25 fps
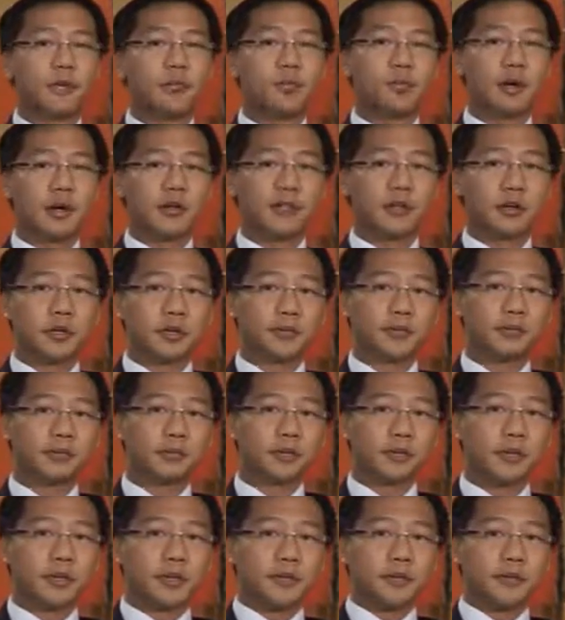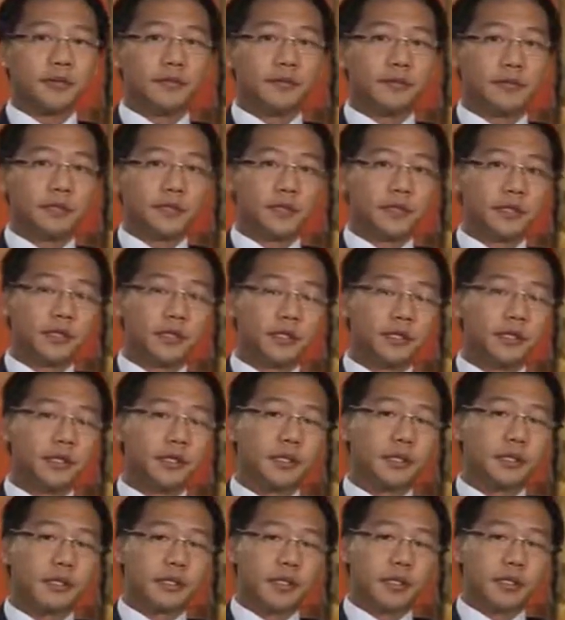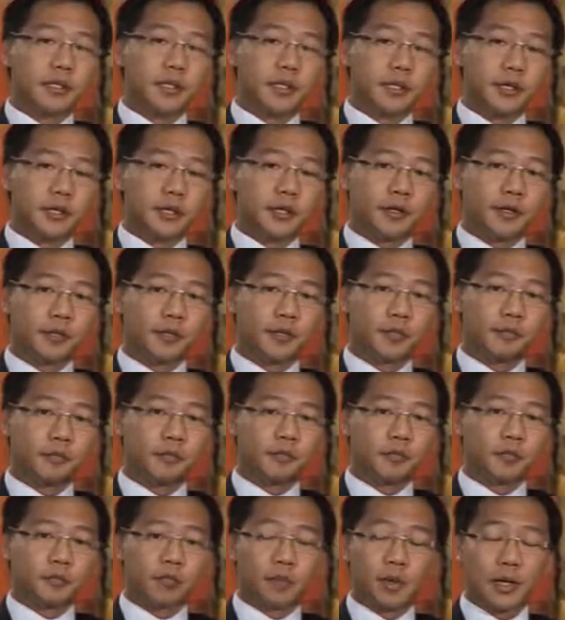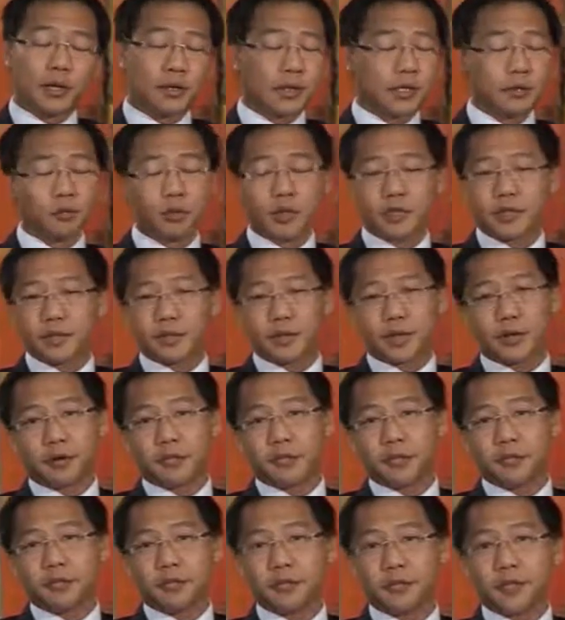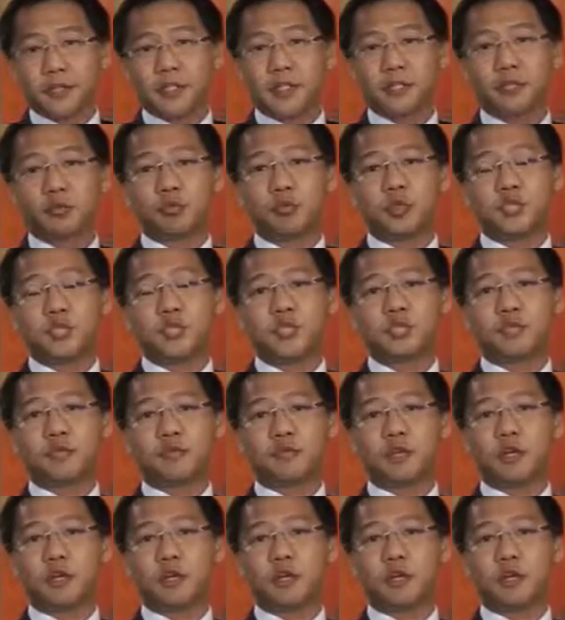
whether the it will depend on the fees which